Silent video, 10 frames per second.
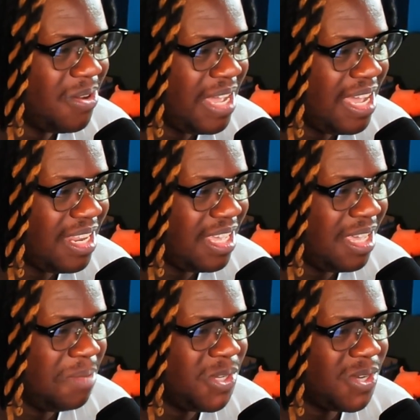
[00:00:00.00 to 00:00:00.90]
ahead and
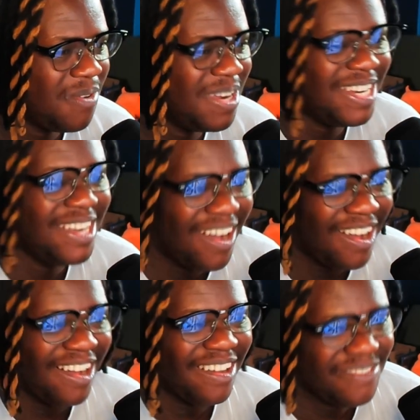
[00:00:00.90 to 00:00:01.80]
keep showing
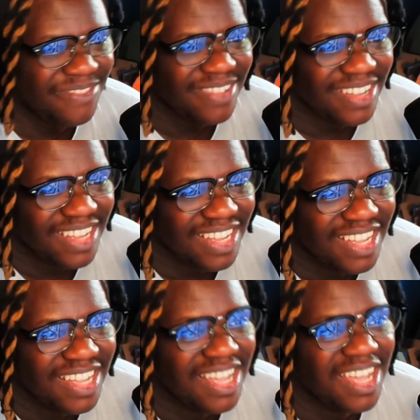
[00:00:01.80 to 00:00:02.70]
off.
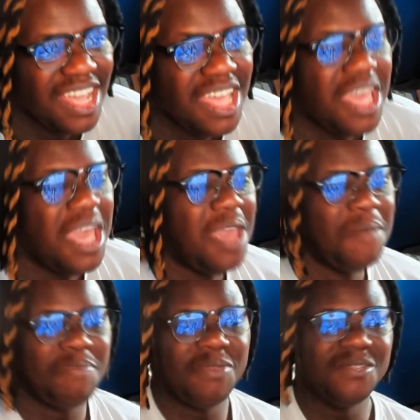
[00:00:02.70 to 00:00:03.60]
He
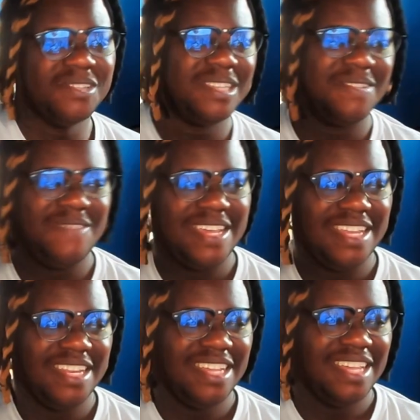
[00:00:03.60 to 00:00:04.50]
pulls him in